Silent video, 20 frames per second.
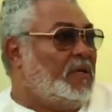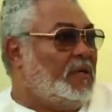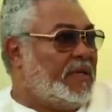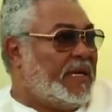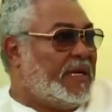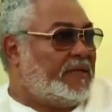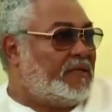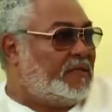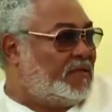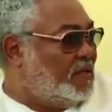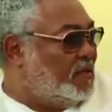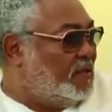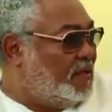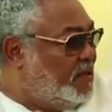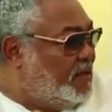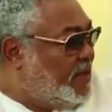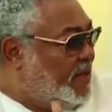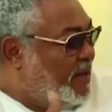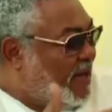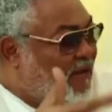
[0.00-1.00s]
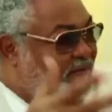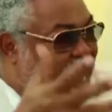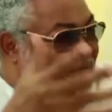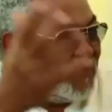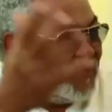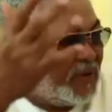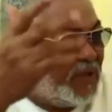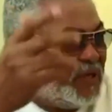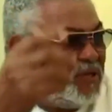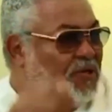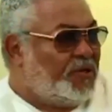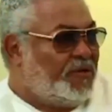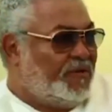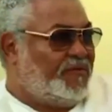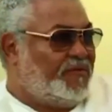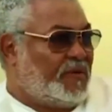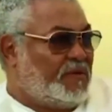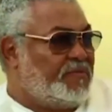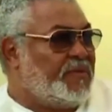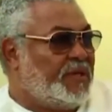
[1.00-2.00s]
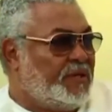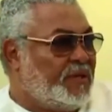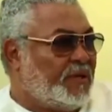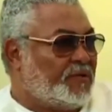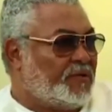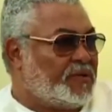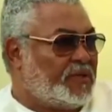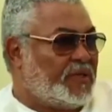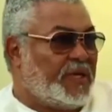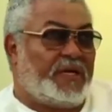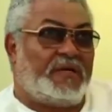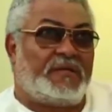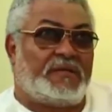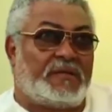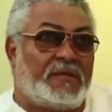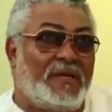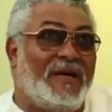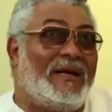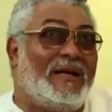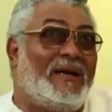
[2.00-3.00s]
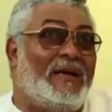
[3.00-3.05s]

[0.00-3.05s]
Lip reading: that they had for the uniform in those days.